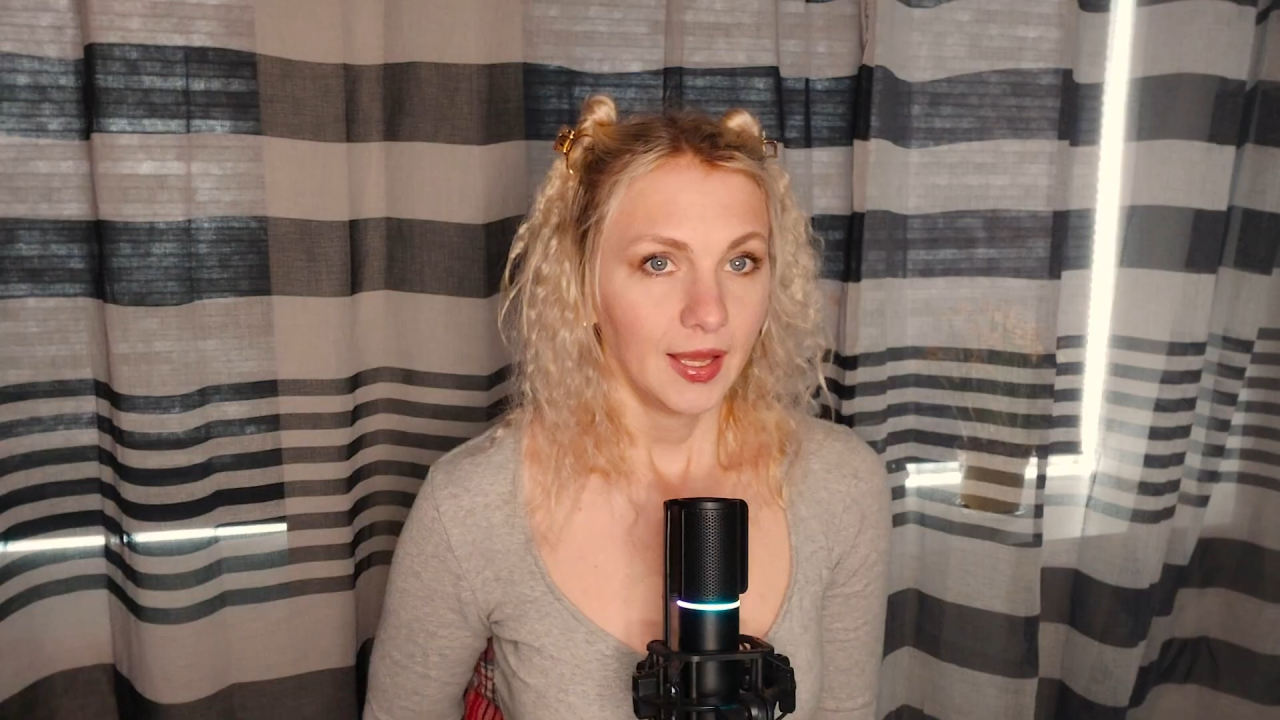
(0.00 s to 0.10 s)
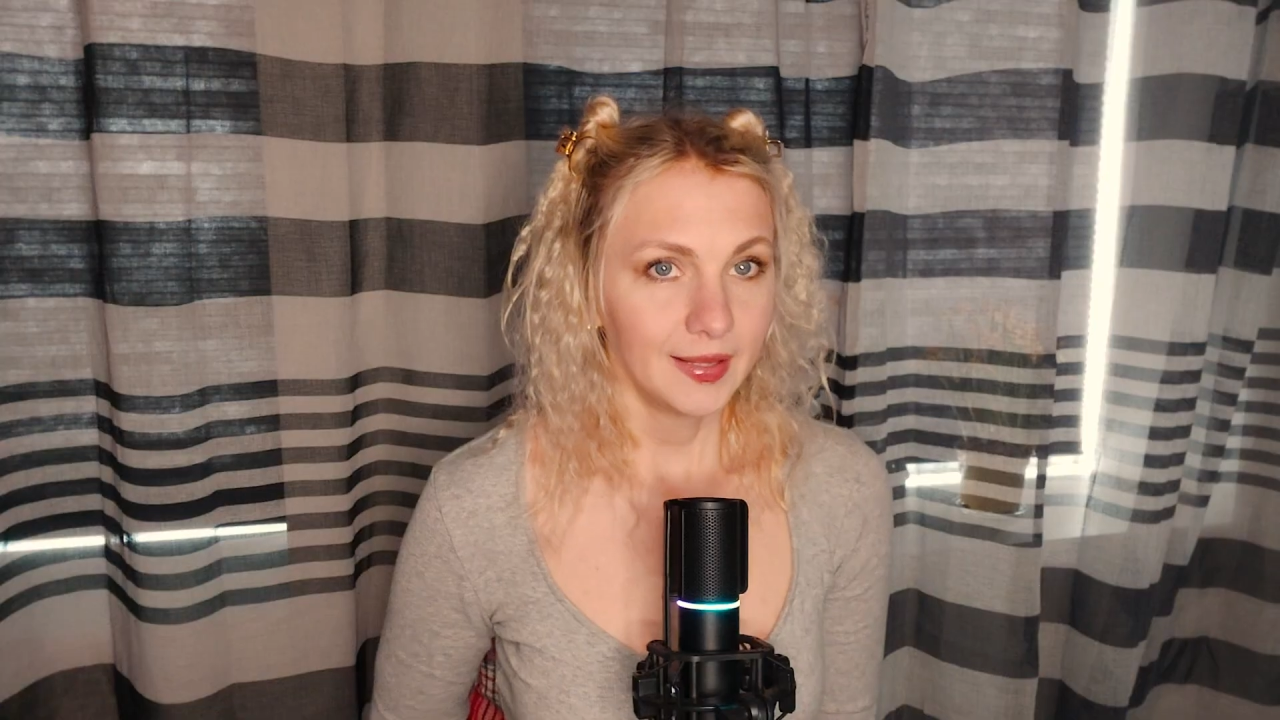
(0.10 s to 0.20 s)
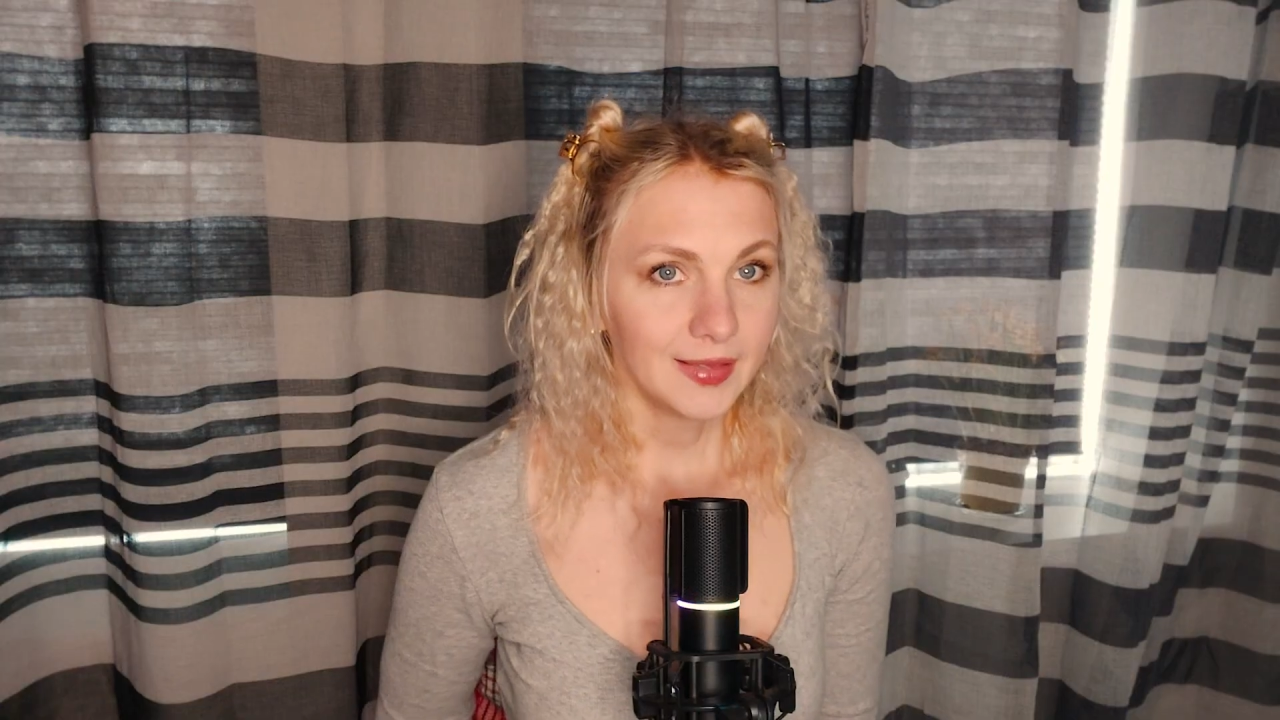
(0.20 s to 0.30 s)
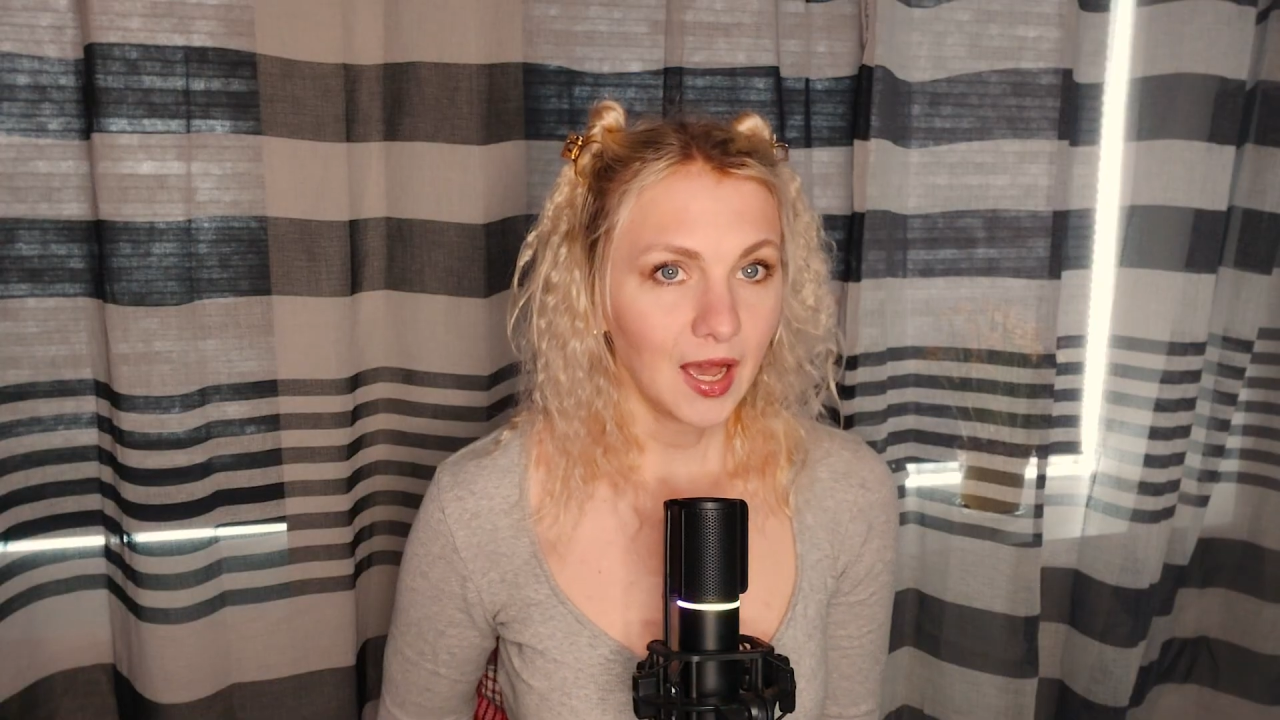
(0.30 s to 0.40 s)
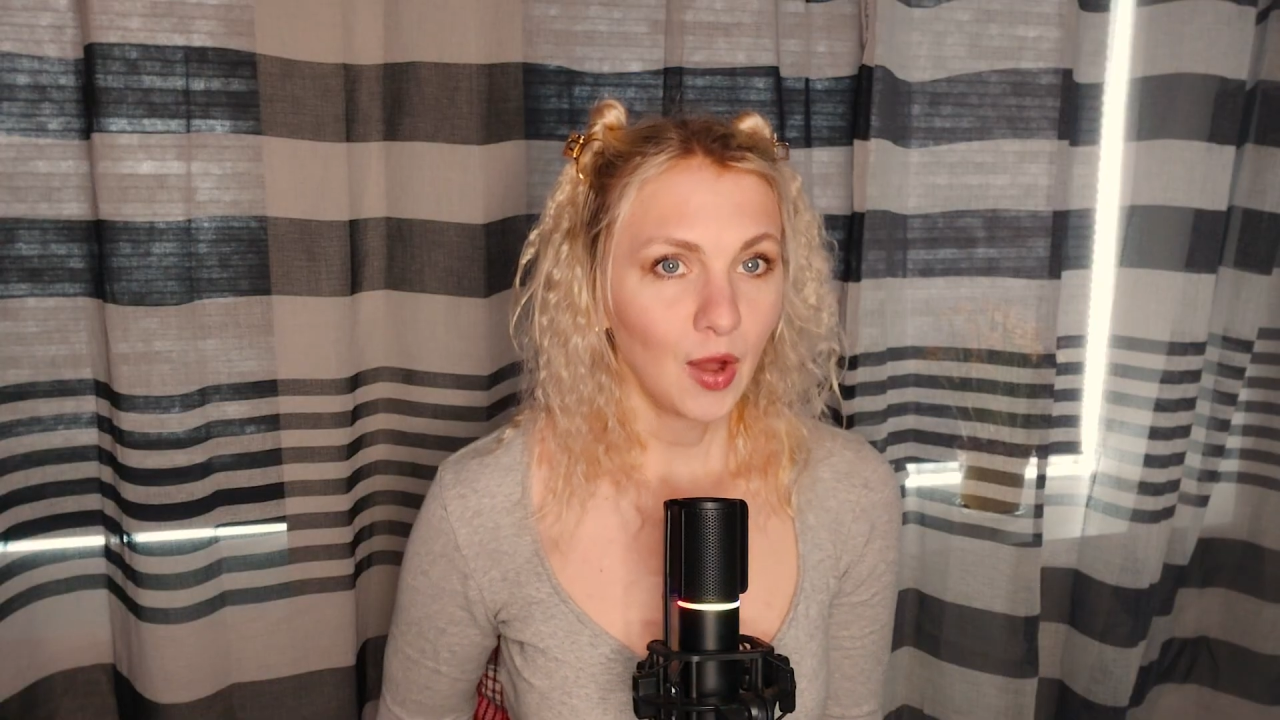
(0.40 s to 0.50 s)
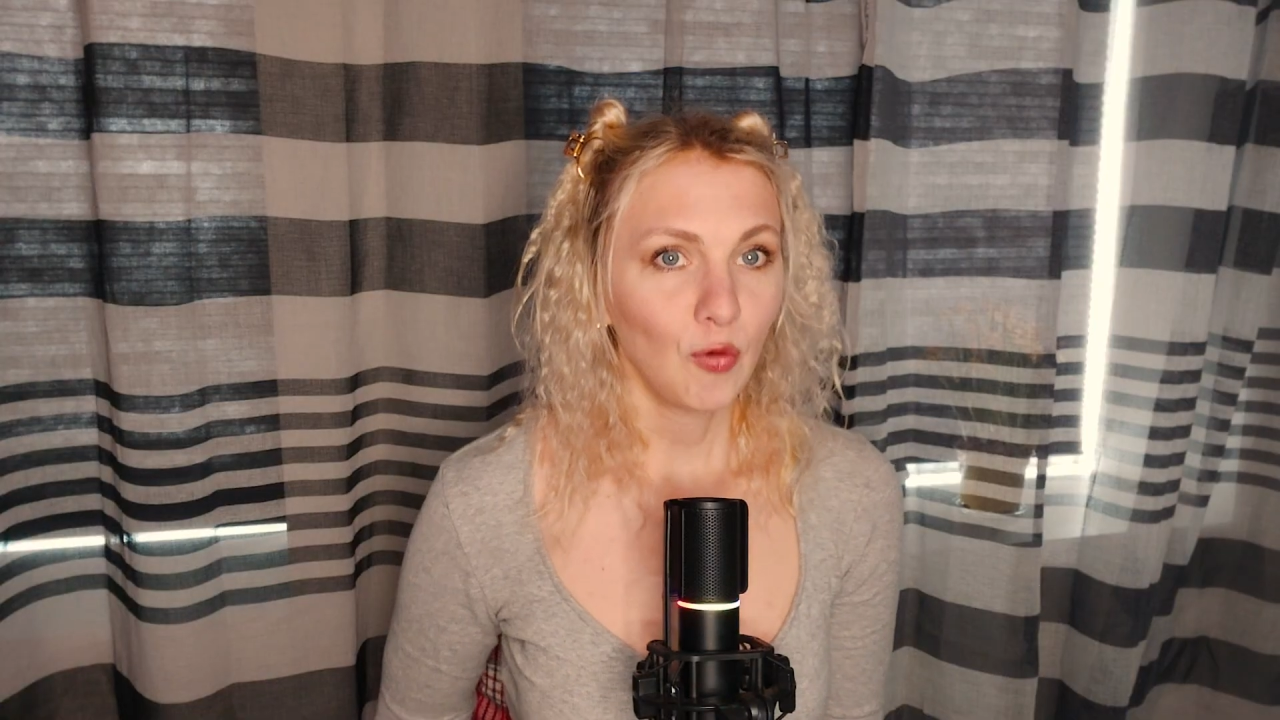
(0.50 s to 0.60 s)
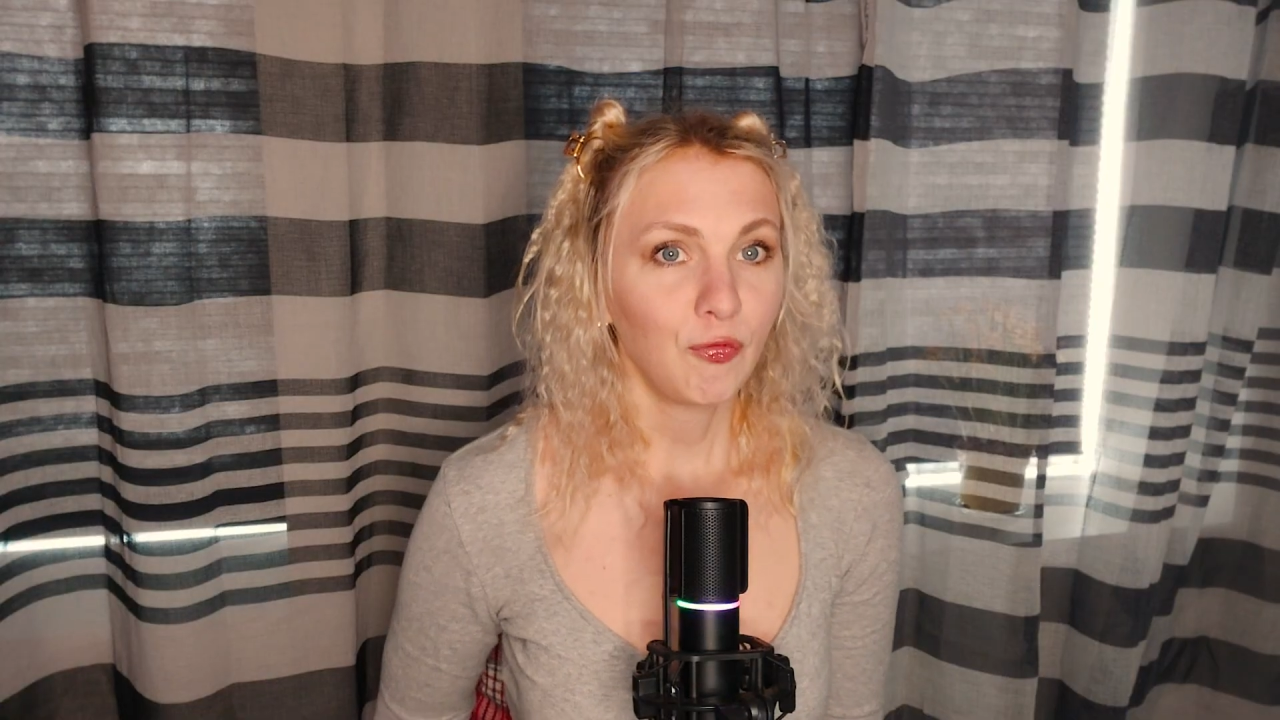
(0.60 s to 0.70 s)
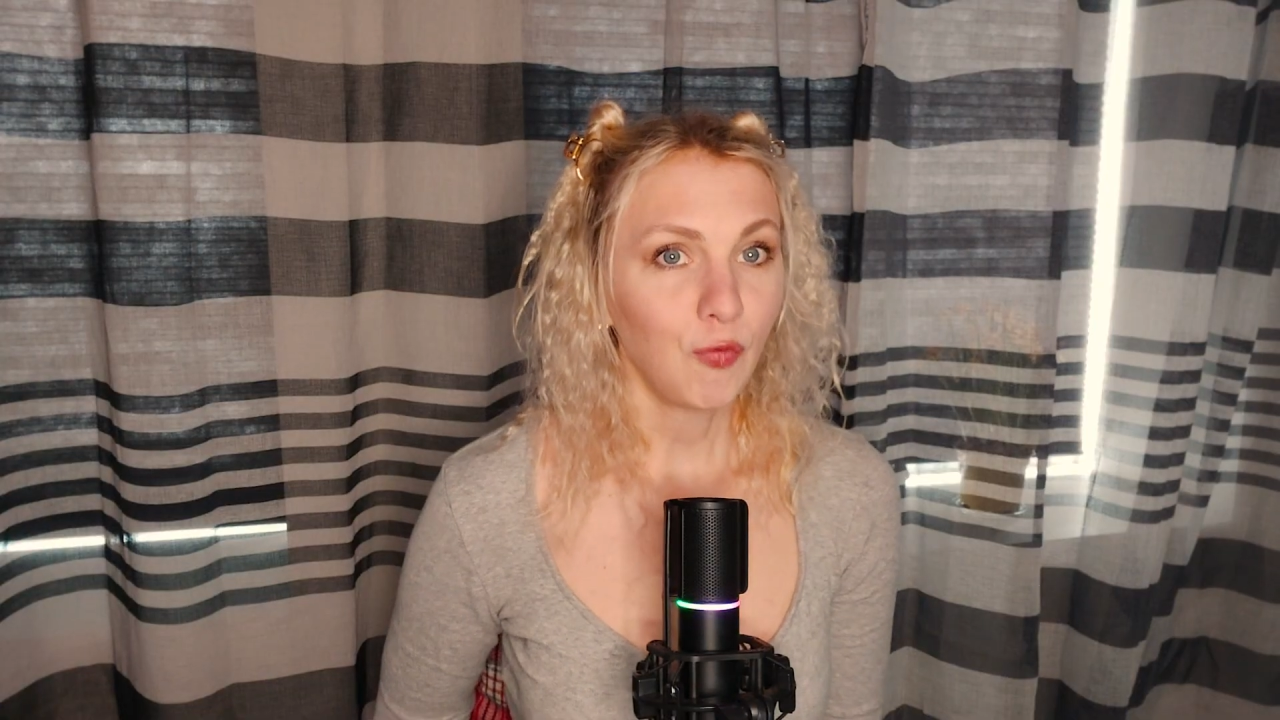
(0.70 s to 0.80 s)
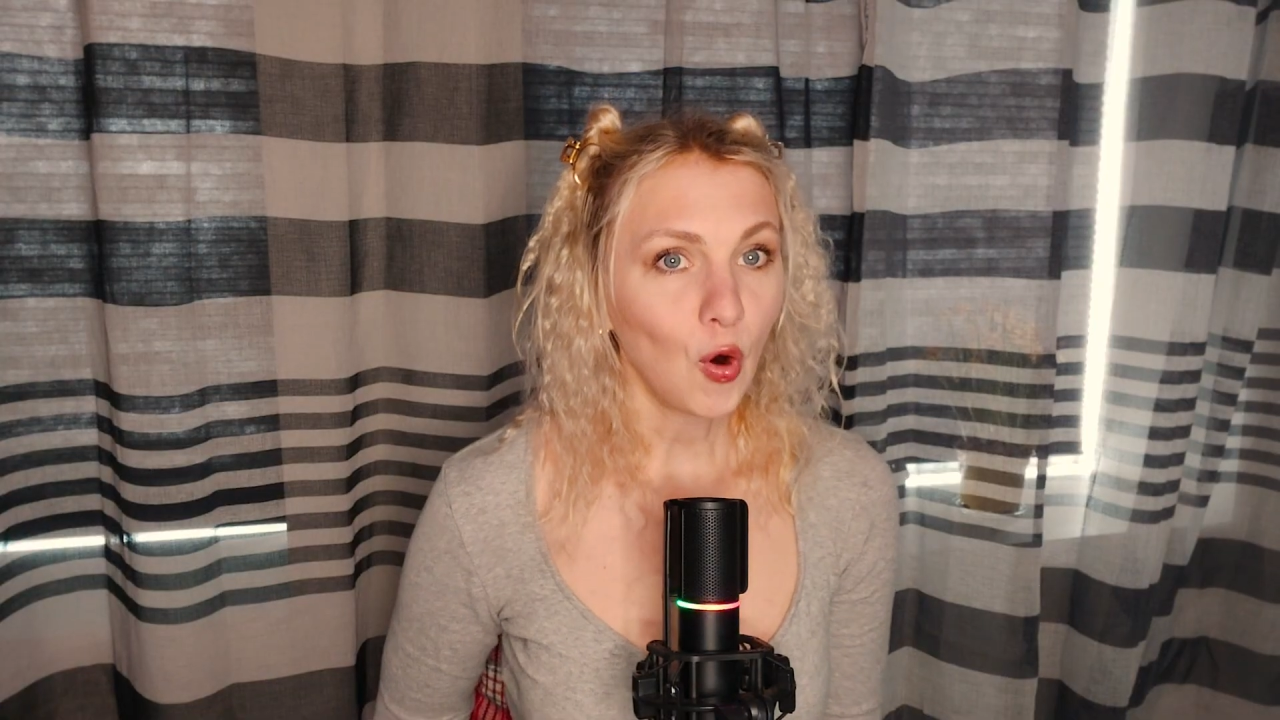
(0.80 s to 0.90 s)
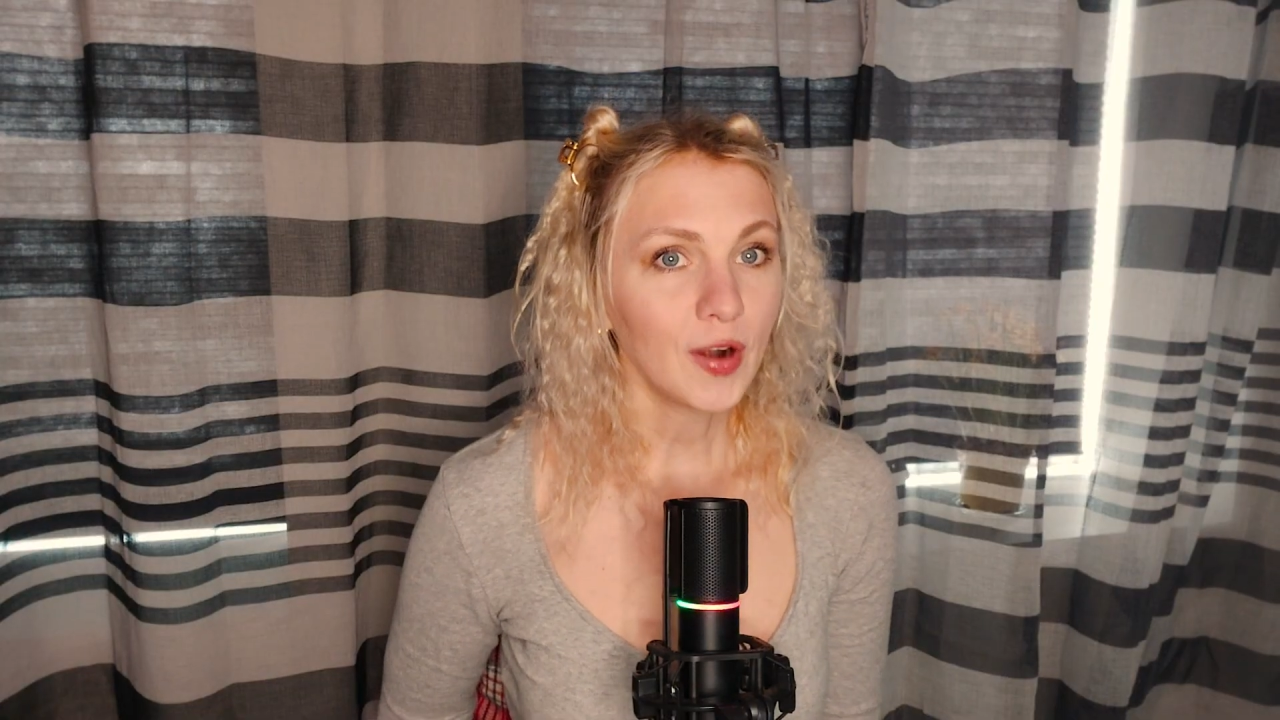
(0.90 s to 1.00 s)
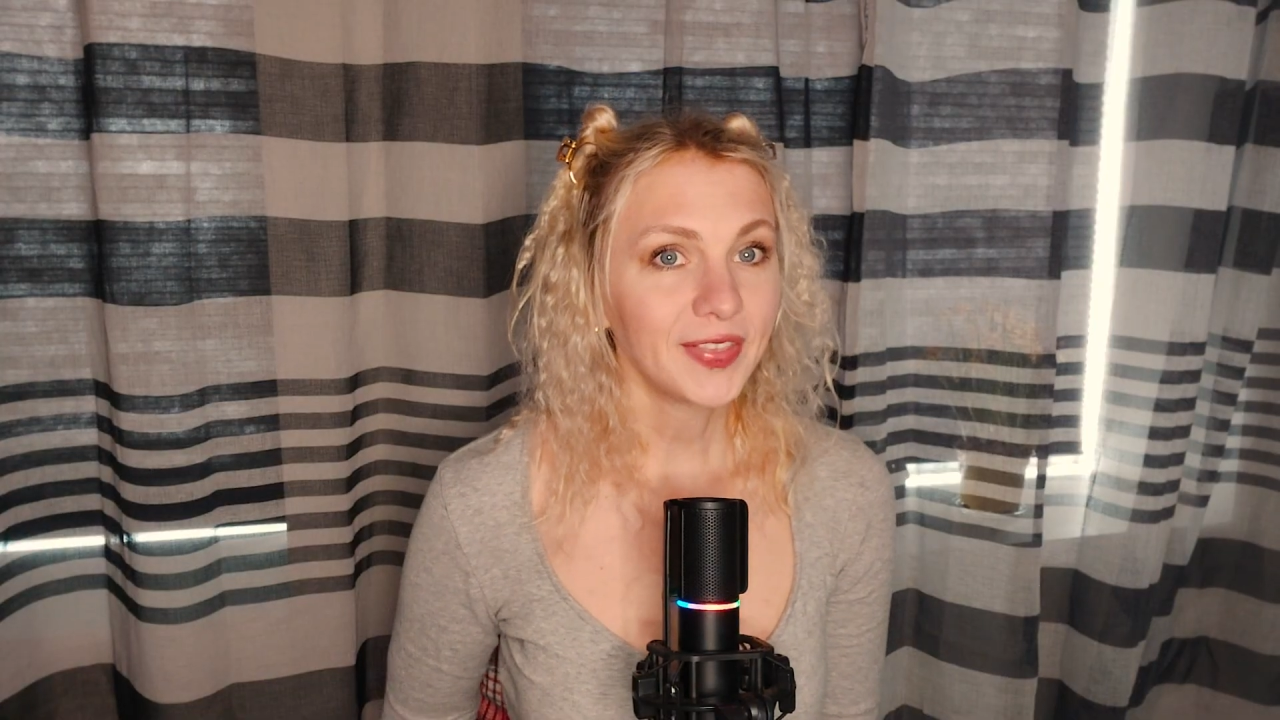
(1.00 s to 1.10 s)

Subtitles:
And now 4